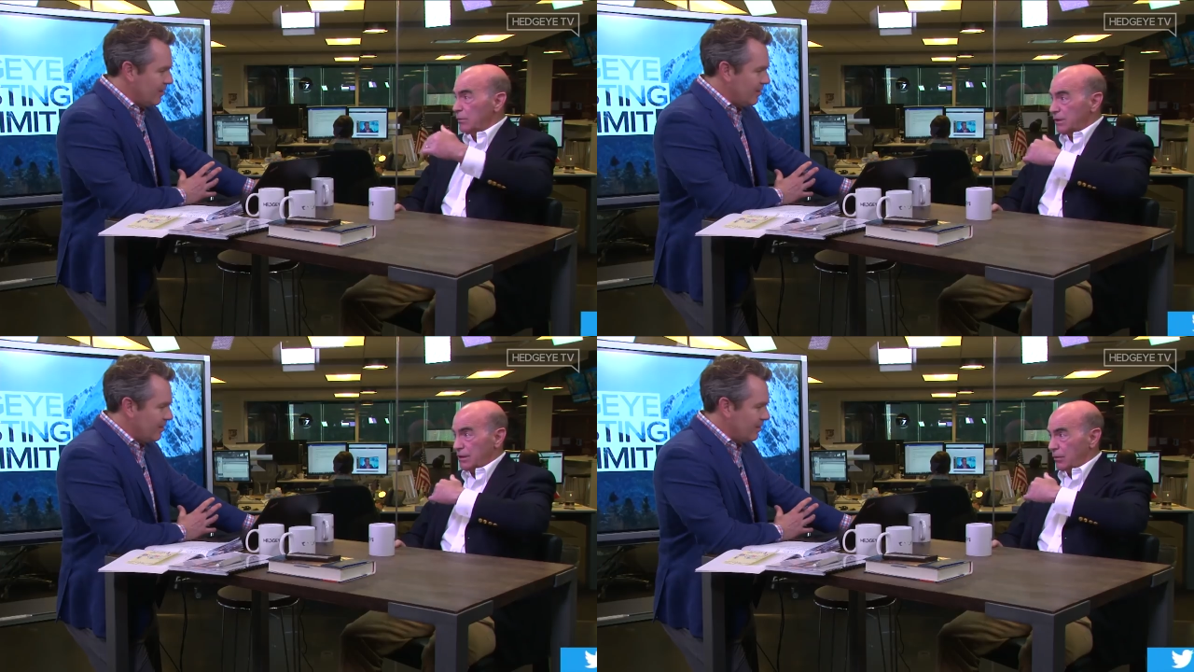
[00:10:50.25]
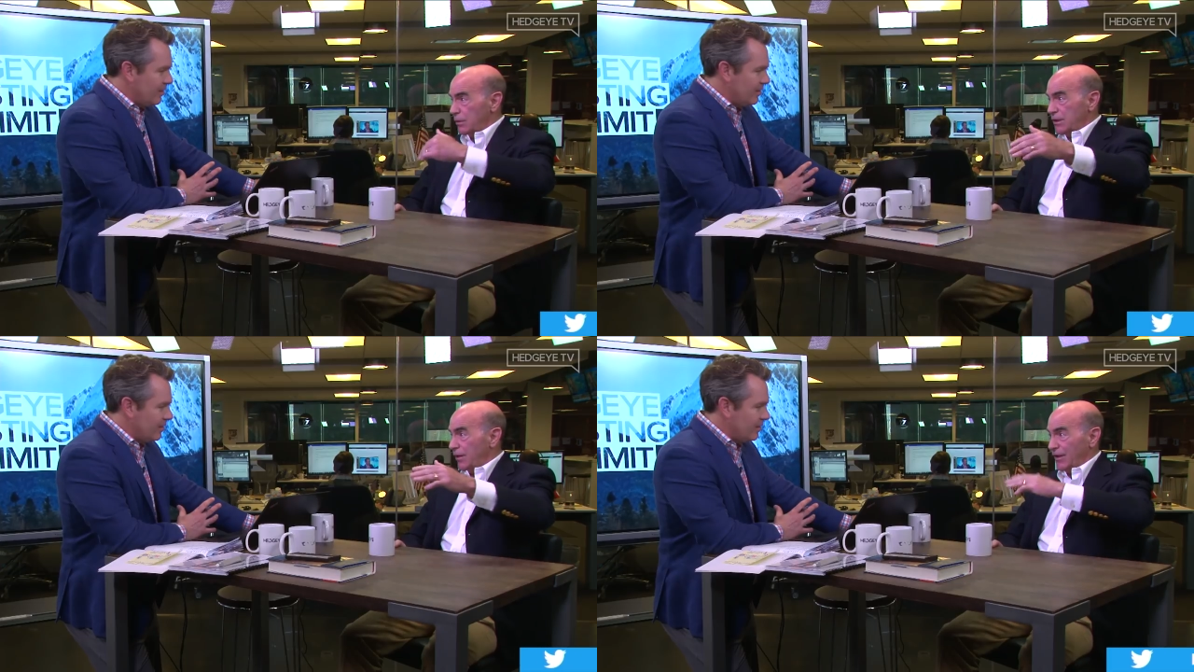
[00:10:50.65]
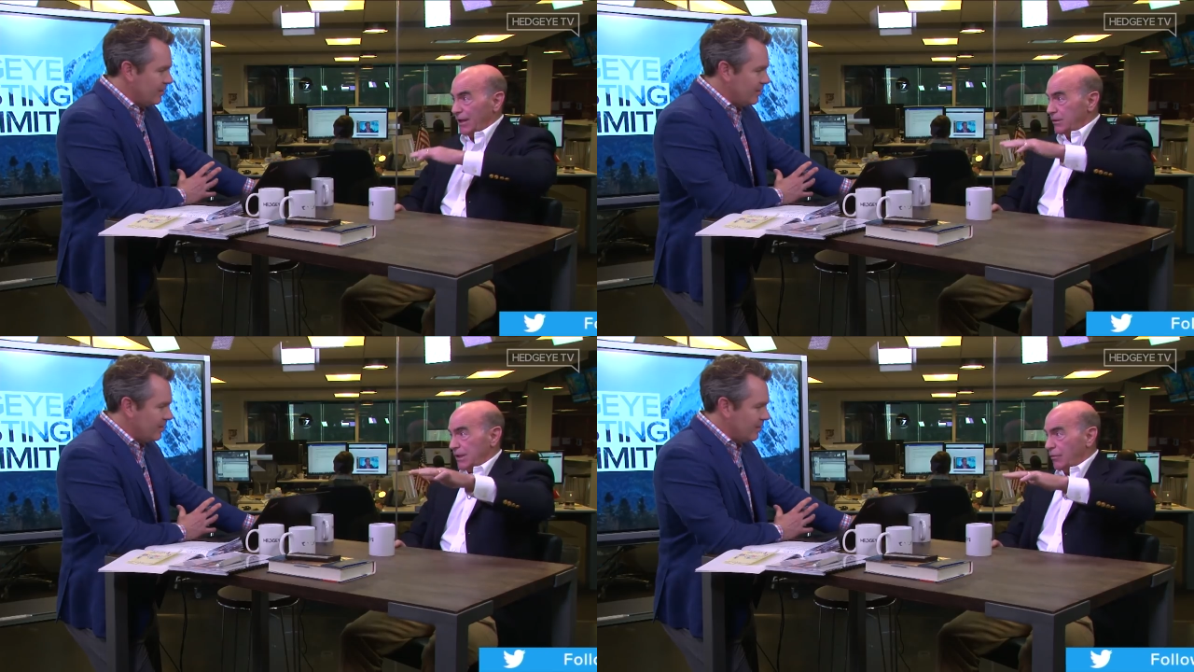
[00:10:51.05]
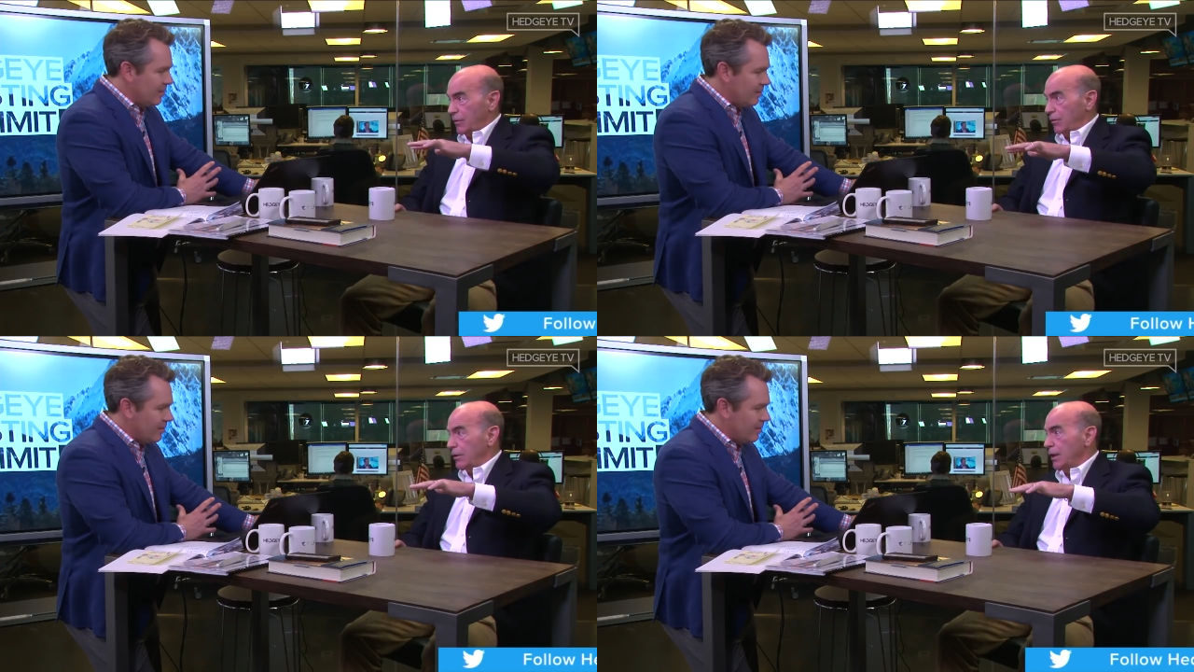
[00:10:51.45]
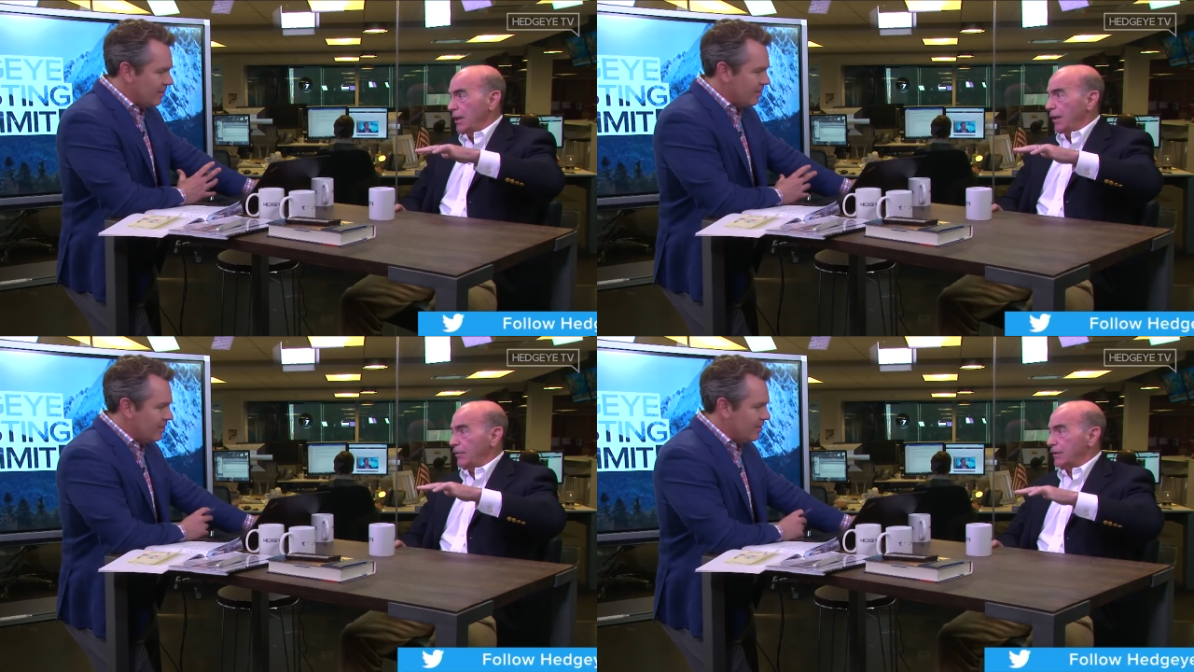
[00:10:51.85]
Speaker 1: was there was nothing else out there
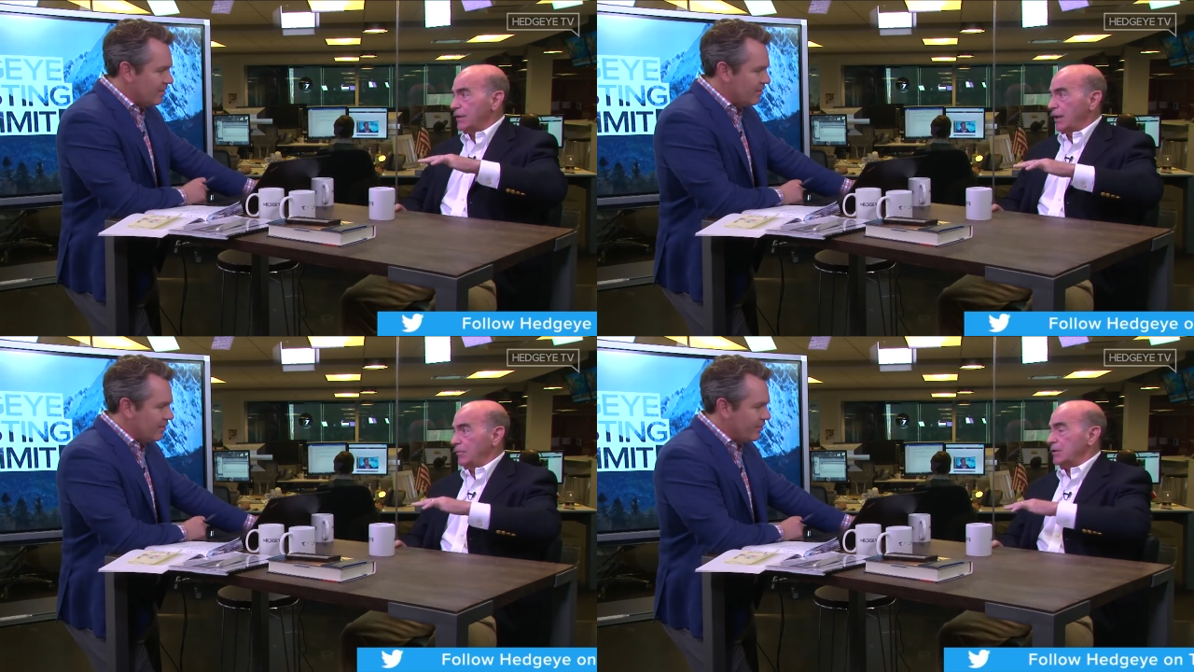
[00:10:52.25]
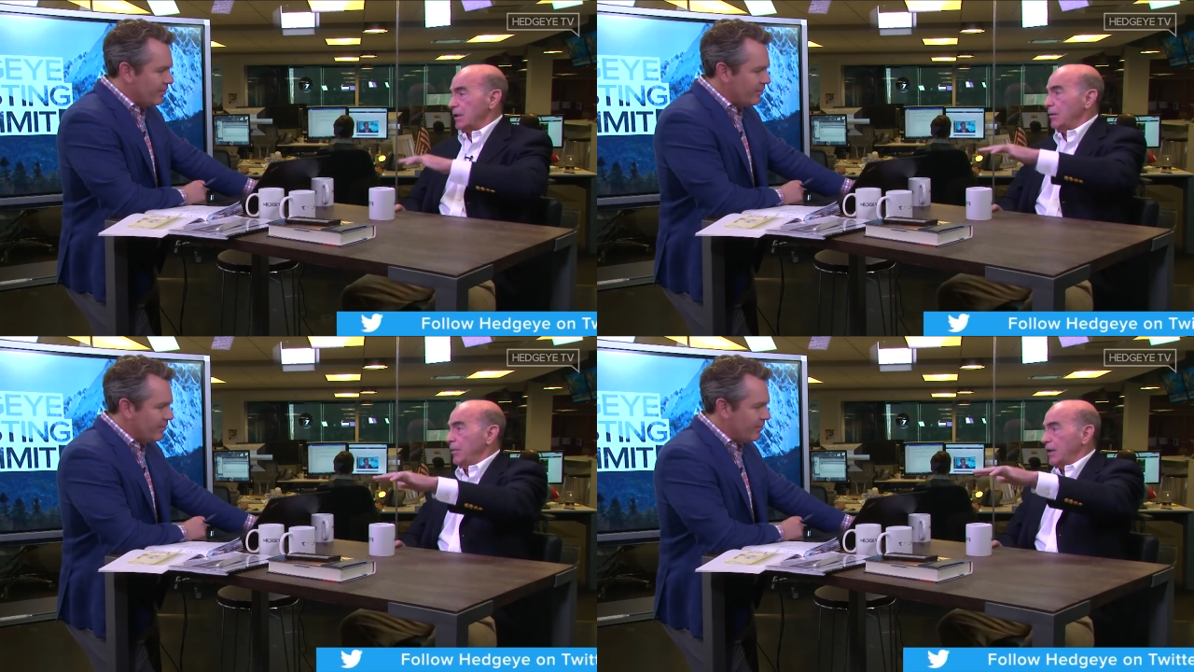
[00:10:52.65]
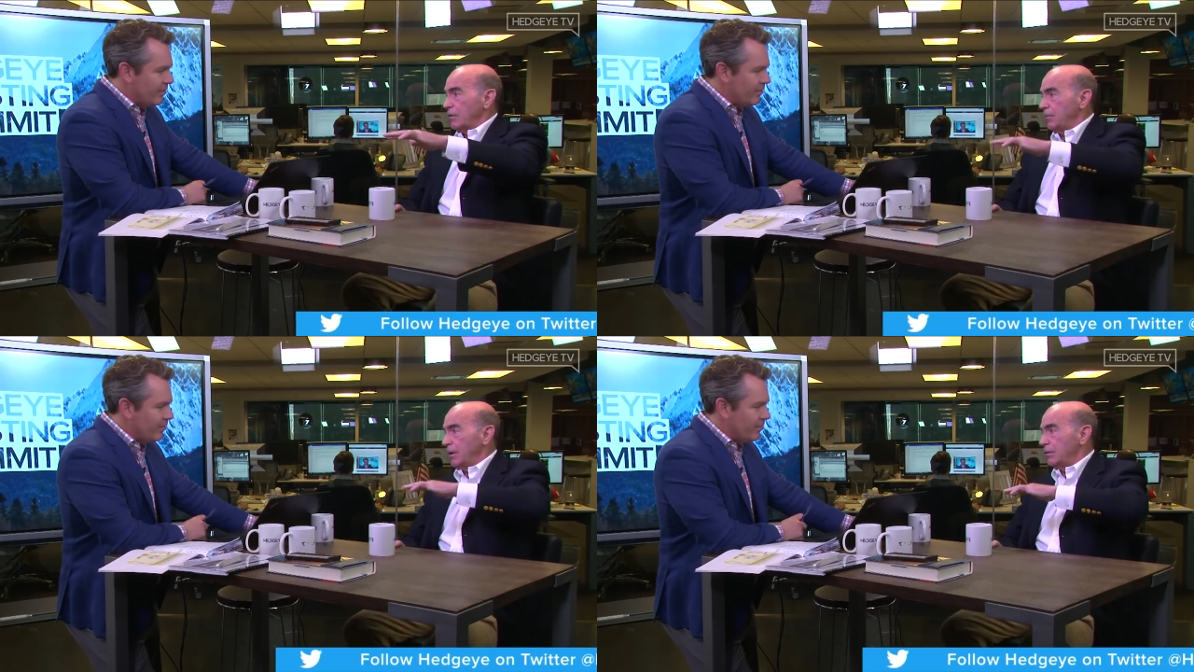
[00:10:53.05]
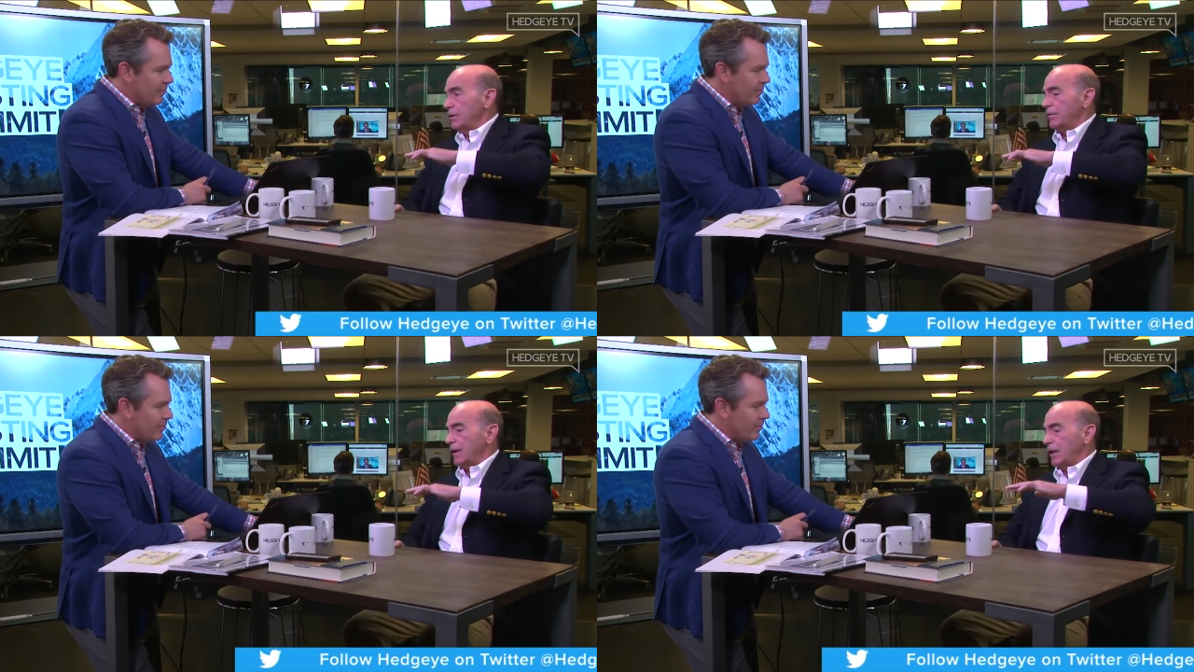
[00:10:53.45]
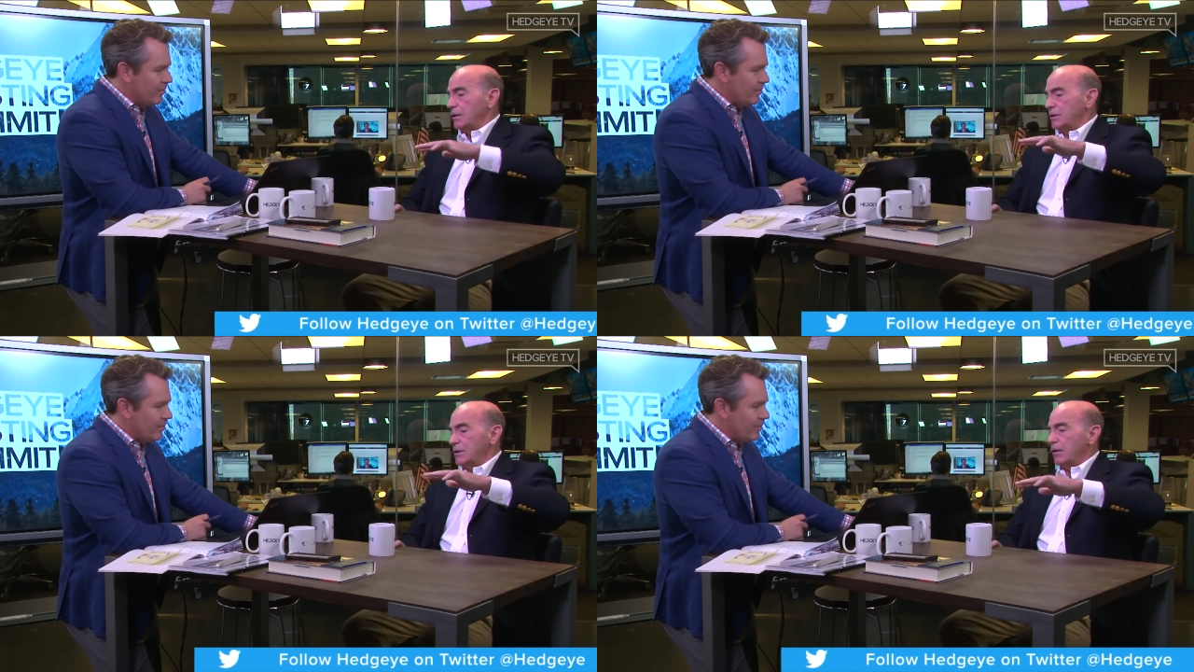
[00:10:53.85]
at the time. This again back to the Paleolithic
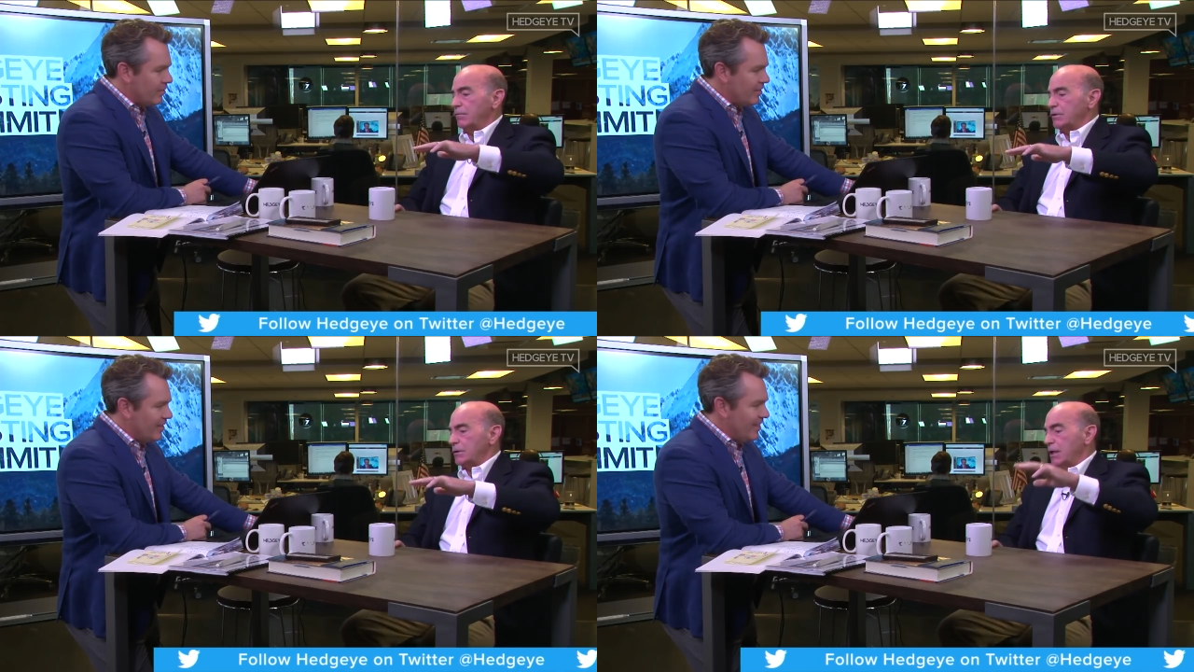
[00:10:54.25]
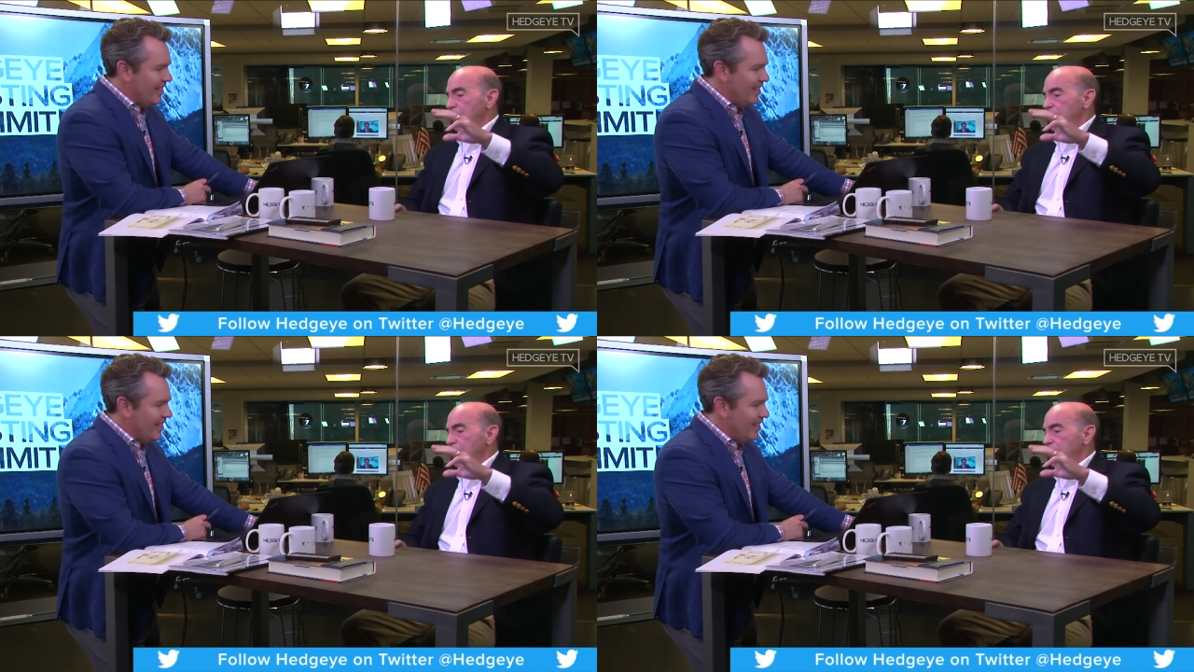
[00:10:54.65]
age in television,